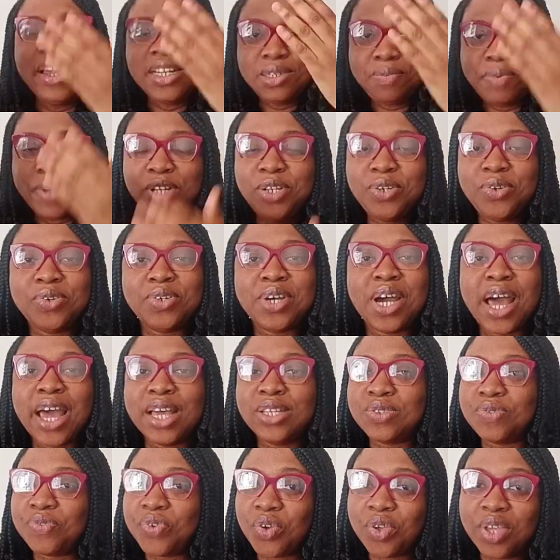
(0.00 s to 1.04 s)
And depending on the
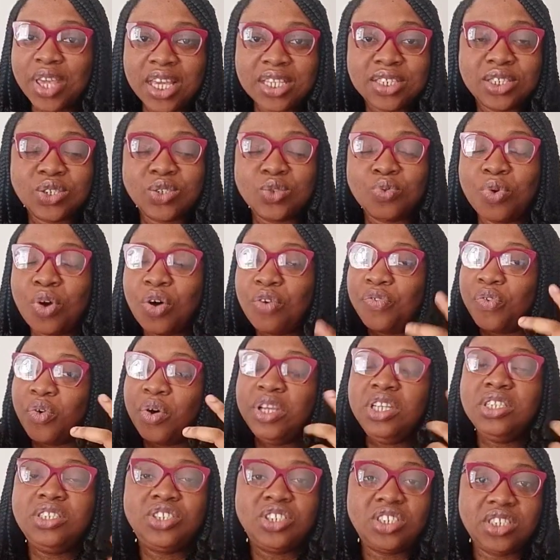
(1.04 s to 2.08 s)
height of your cakes as well,
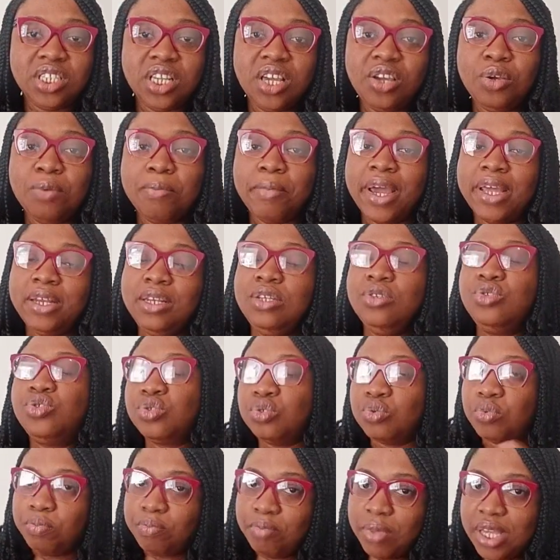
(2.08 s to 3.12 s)
for each tier, you might need
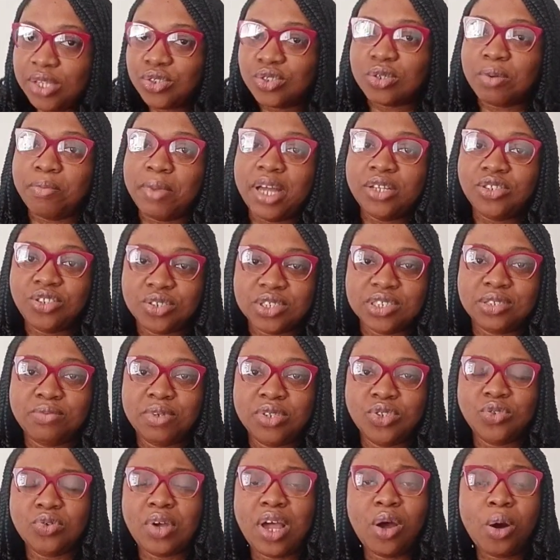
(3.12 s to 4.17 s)
to make some
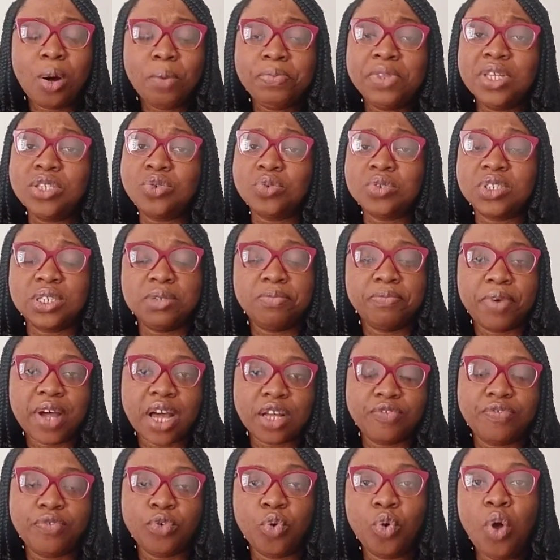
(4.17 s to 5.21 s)
adjustments. So I hope this was
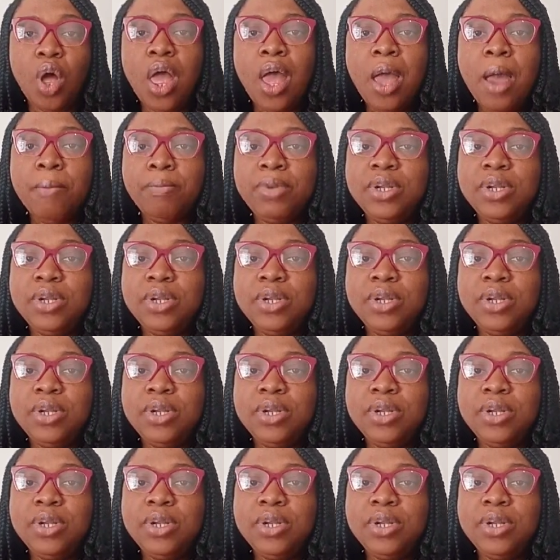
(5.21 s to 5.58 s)
impactful.